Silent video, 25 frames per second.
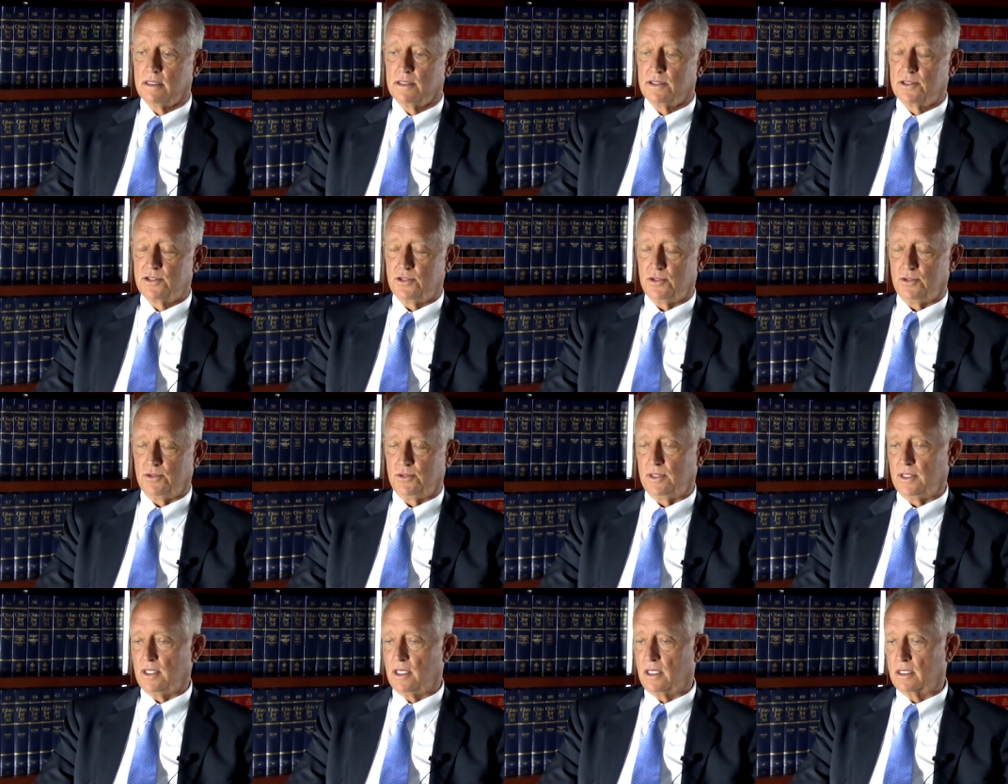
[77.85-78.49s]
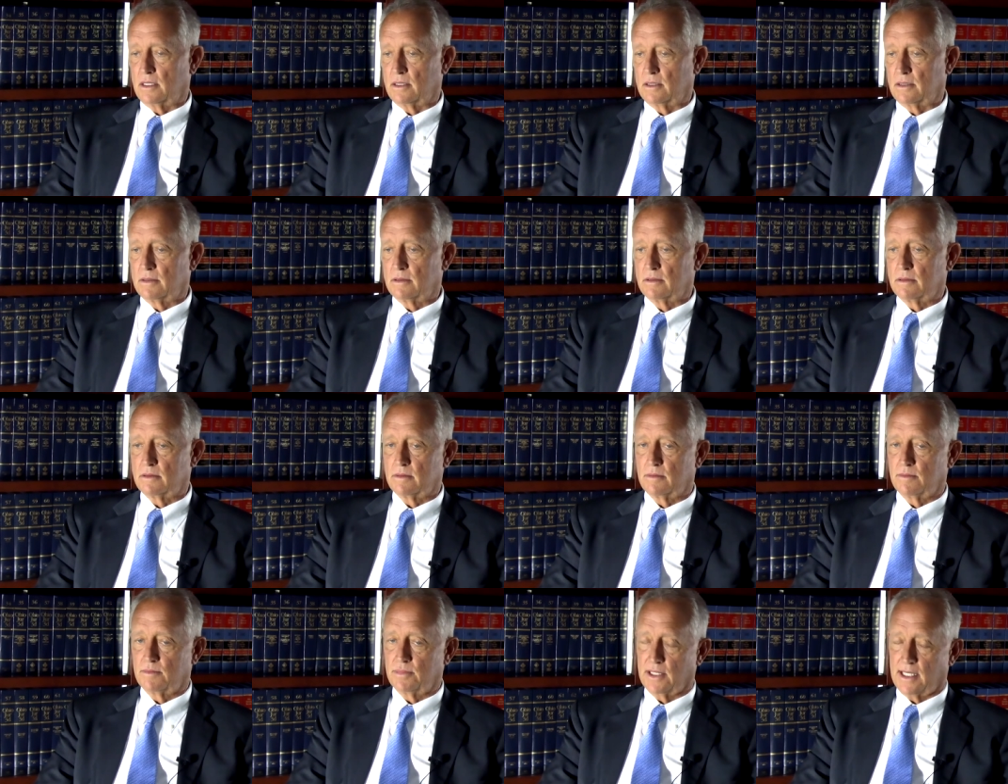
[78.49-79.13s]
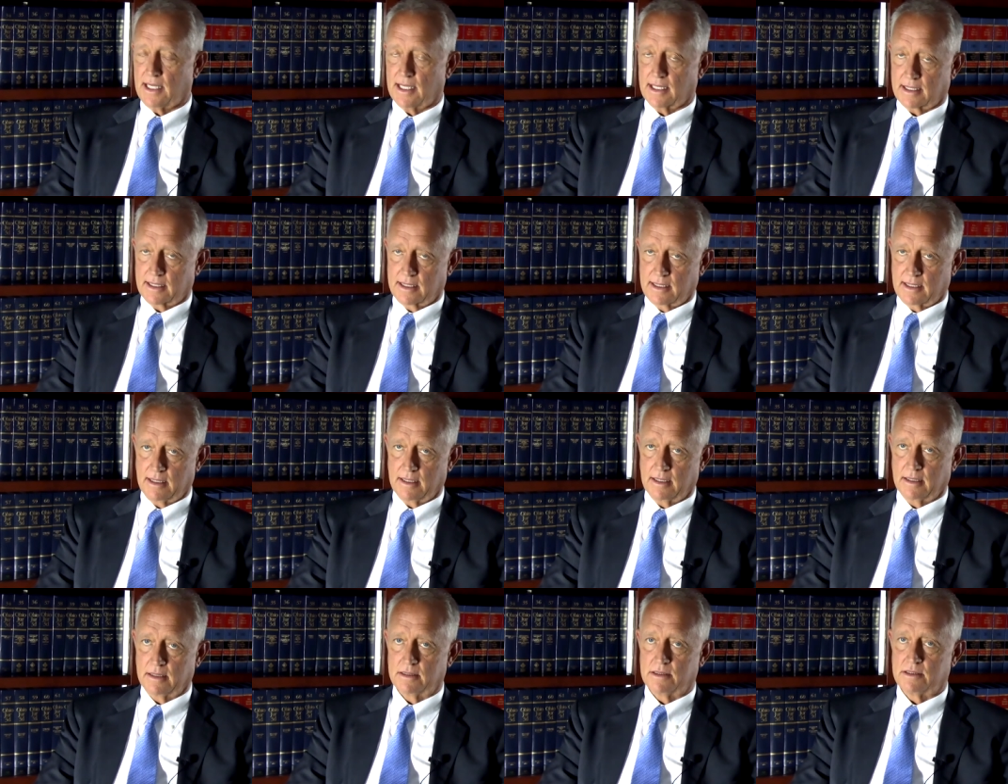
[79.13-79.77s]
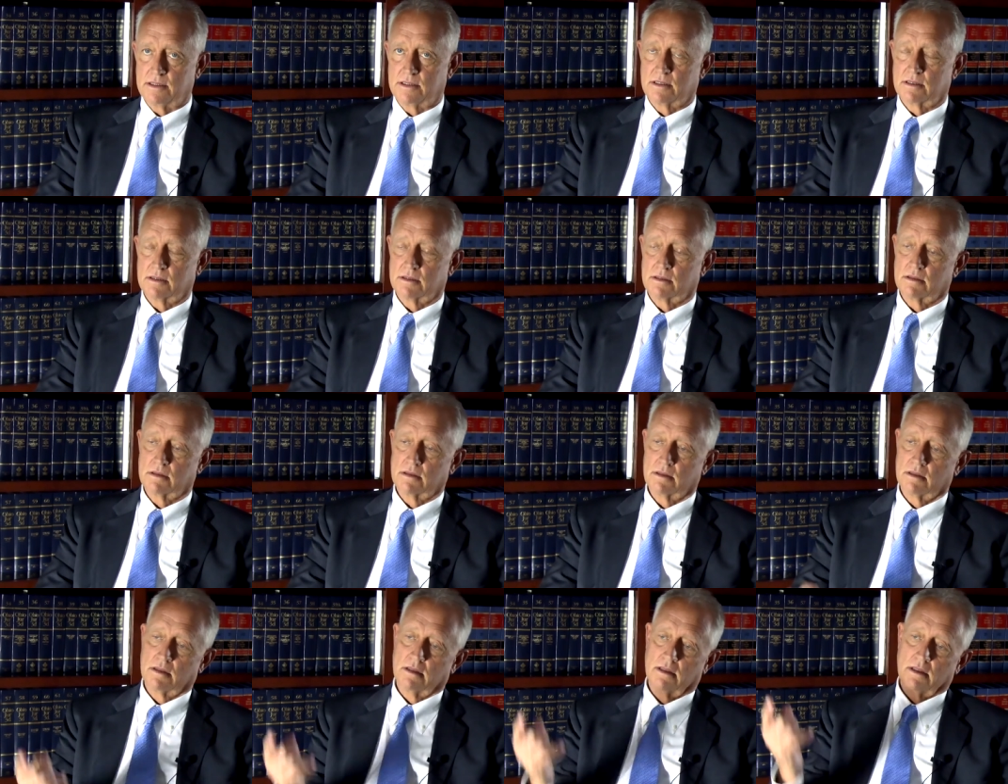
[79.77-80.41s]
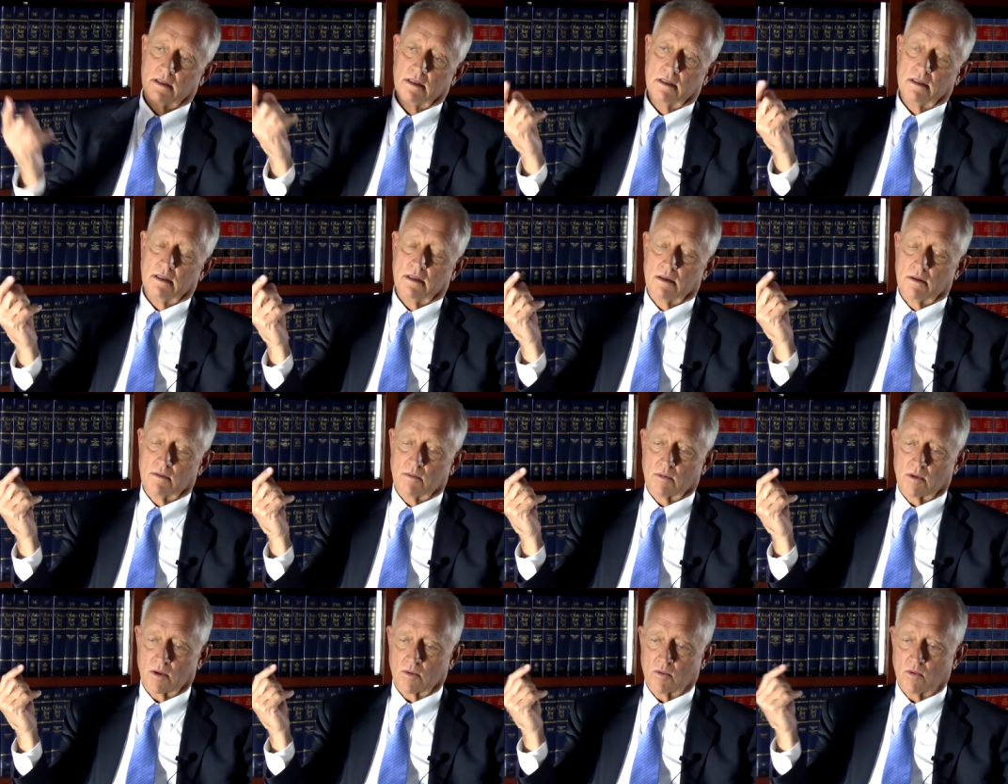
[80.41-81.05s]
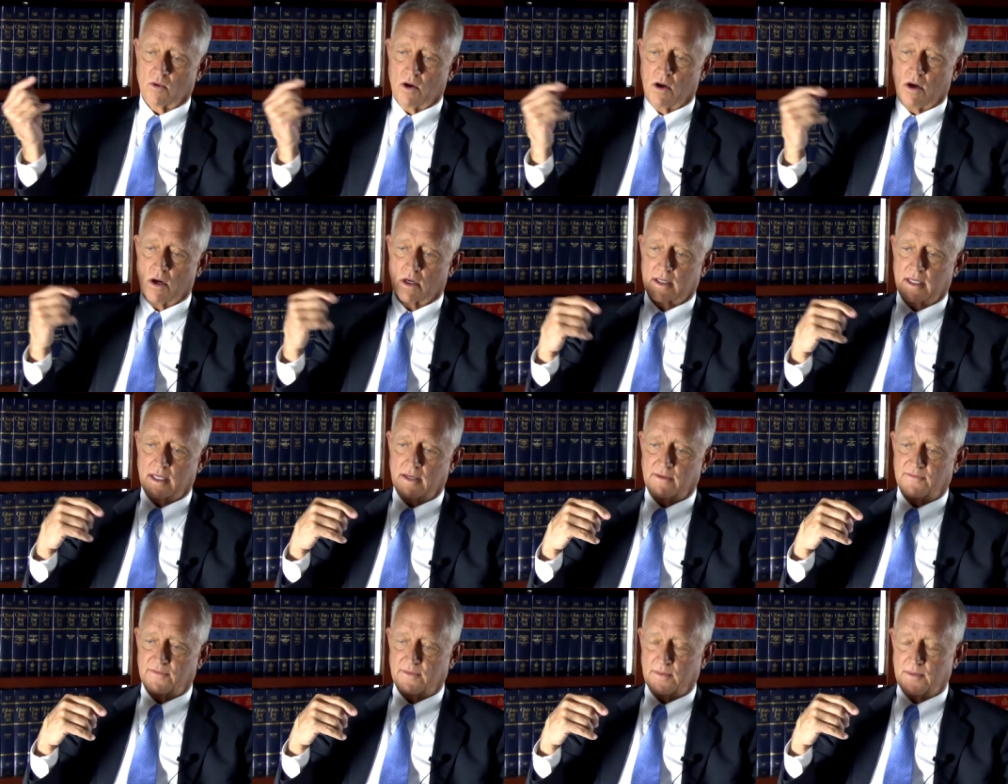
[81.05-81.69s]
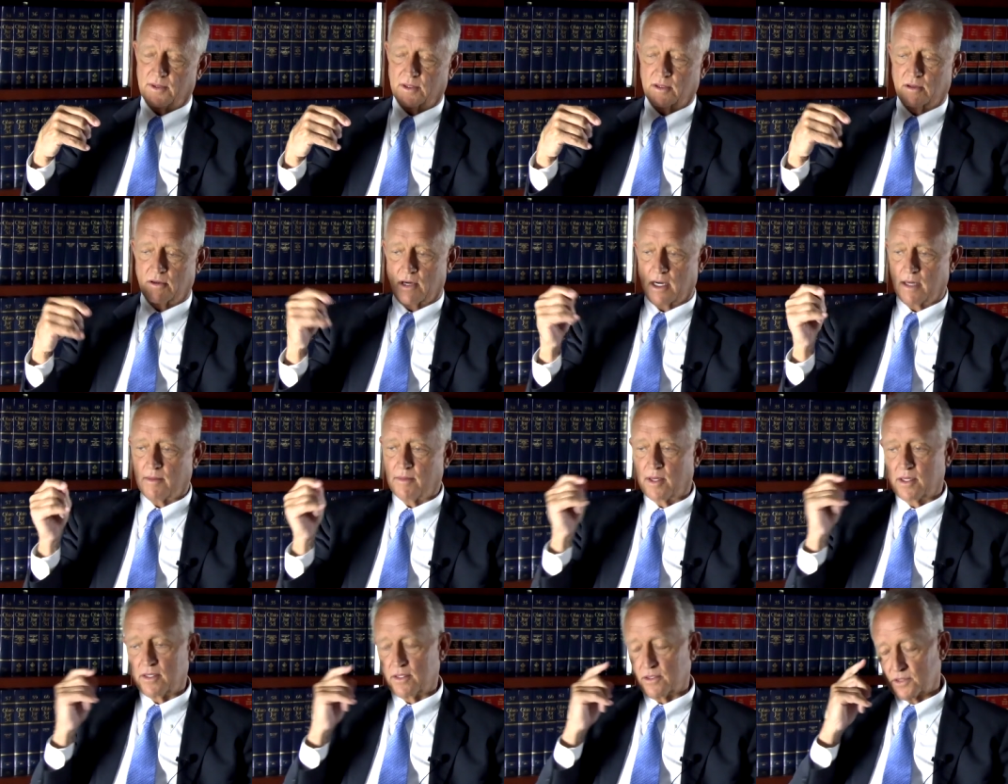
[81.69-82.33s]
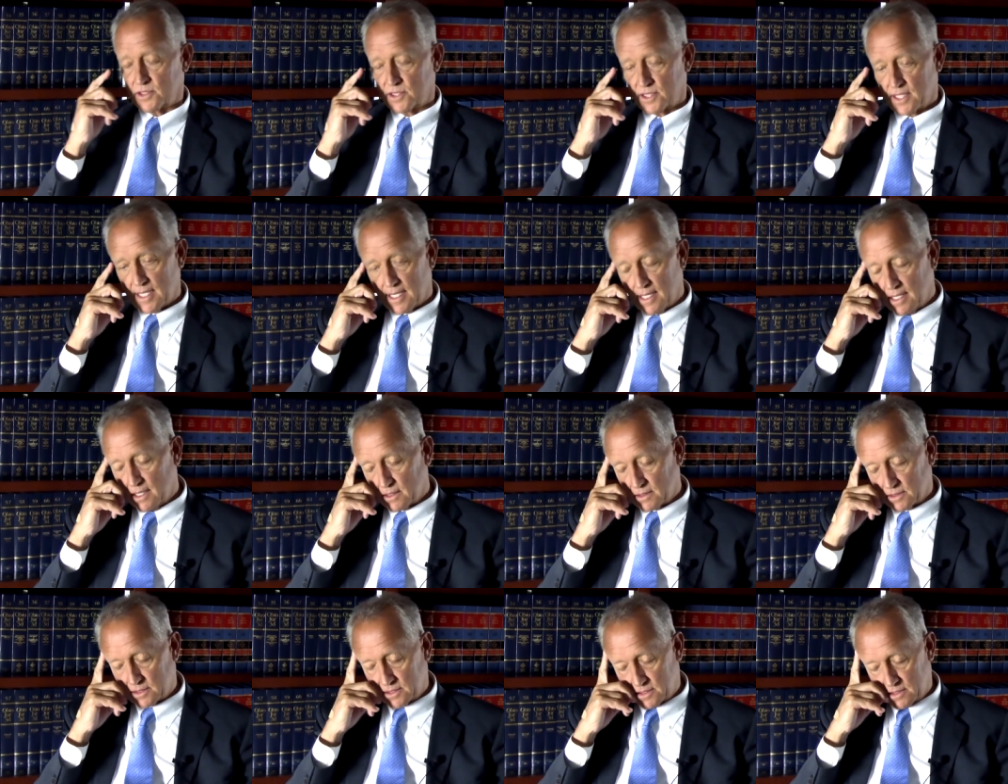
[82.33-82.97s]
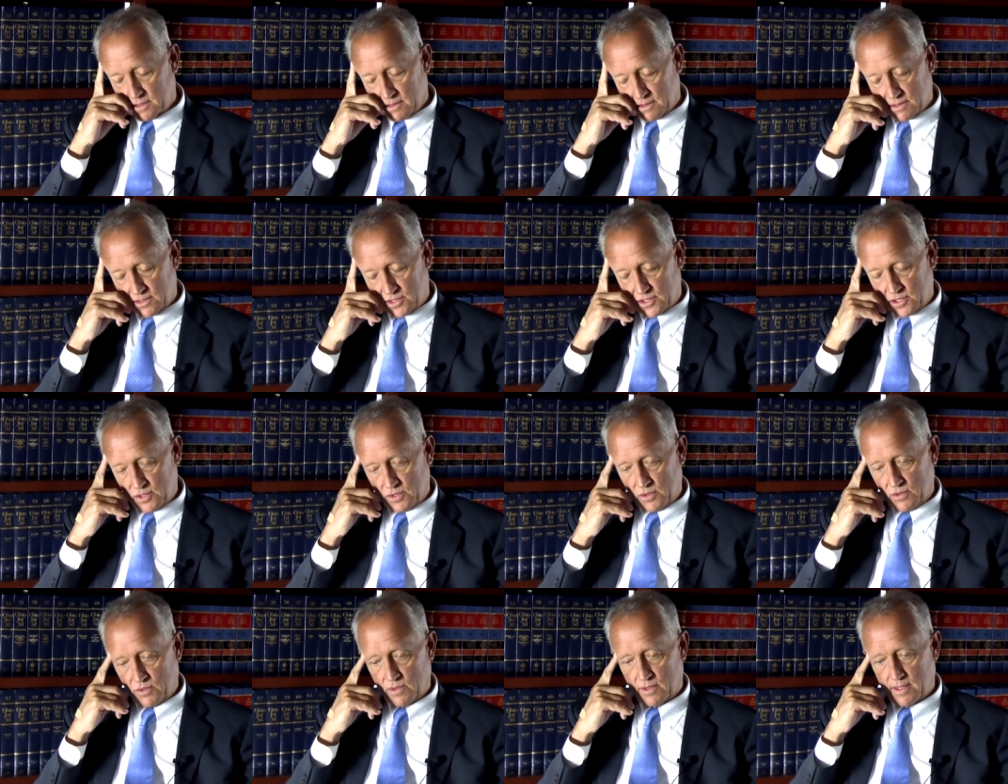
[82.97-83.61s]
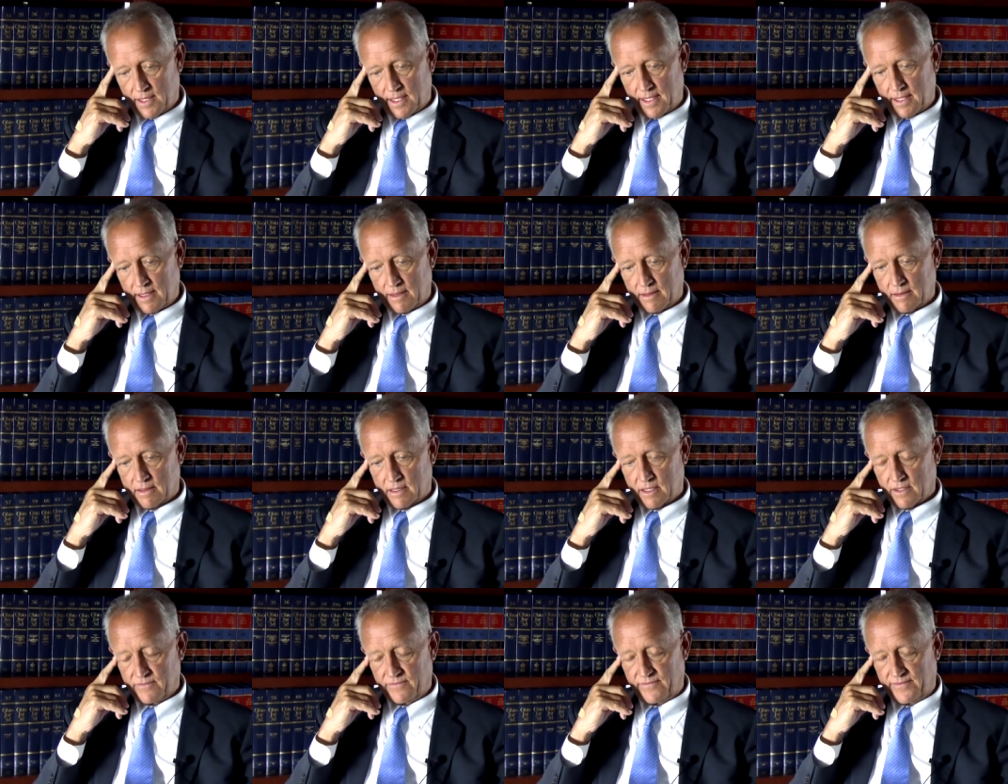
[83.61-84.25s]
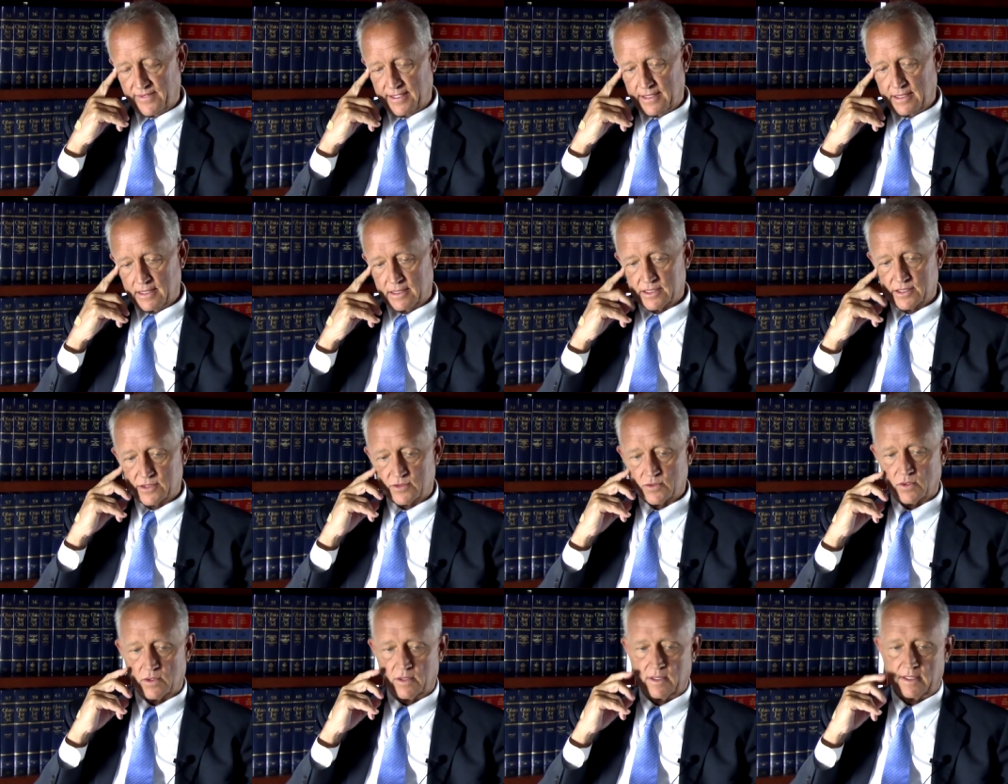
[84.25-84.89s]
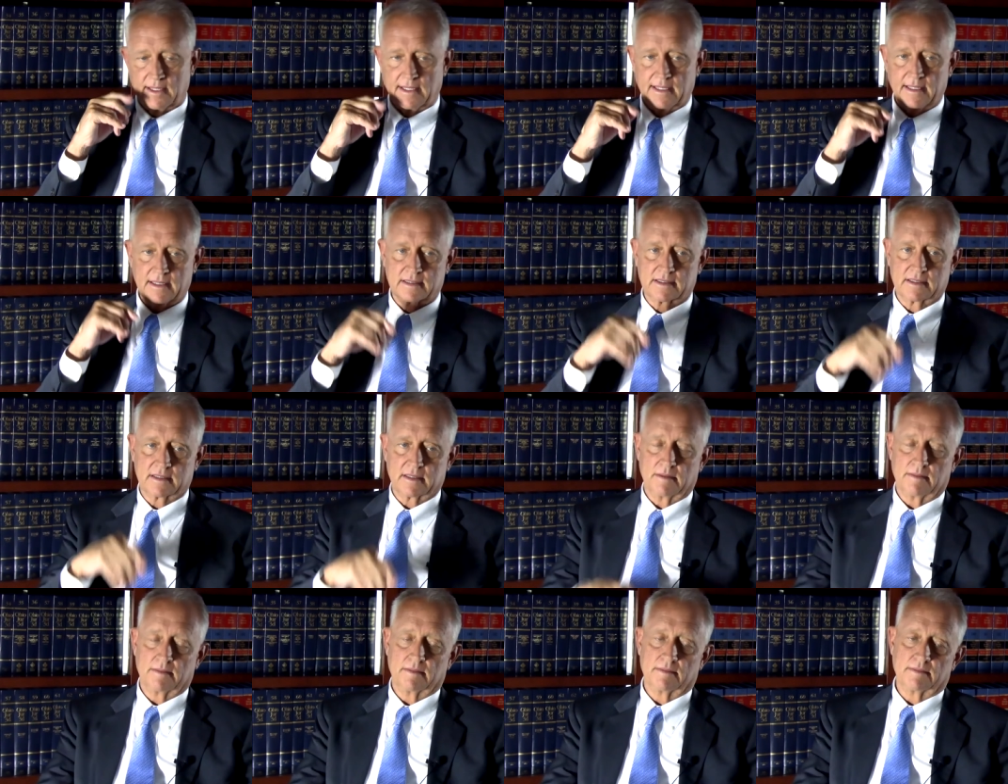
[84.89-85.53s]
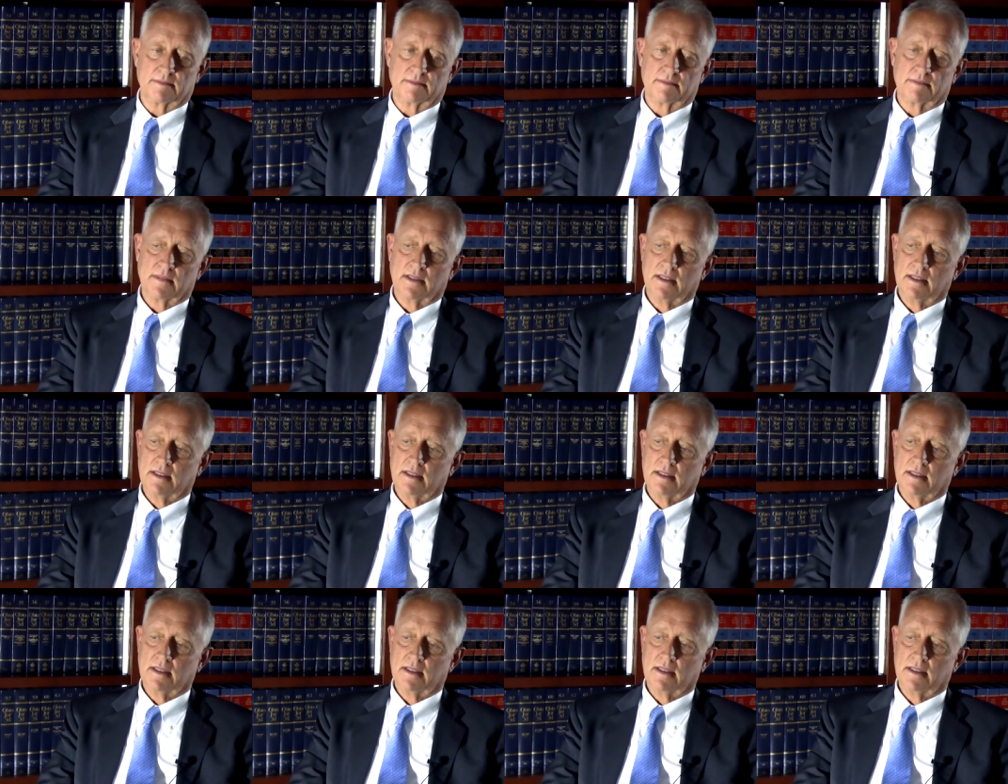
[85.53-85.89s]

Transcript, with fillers: two young black kids were walking from their grandmother's house to a convenience store to get some